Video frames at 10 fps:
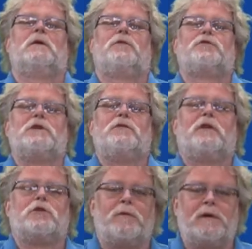After
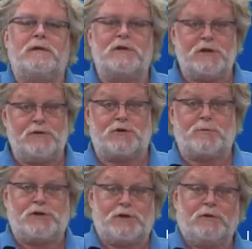evaluating this
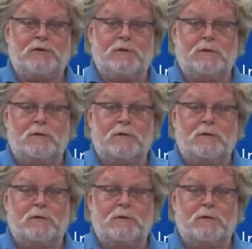interim result,